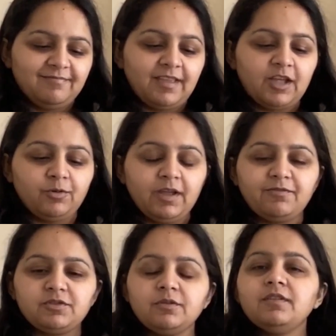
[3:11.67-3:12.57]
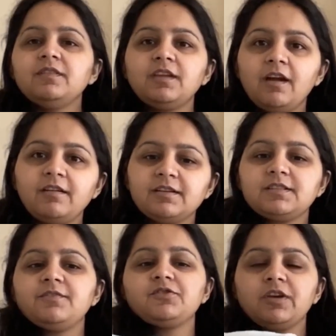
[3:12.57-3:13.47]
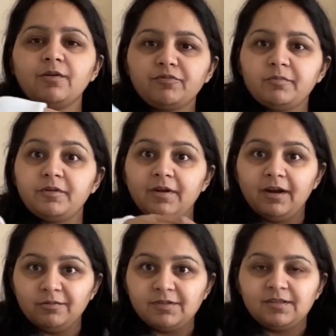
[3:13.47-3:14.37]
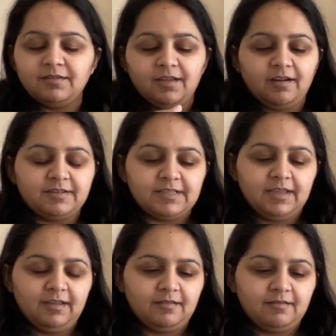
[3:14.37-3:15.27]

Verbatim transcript: I don't have to, the yarn doesn't have to come from around the yarn skein.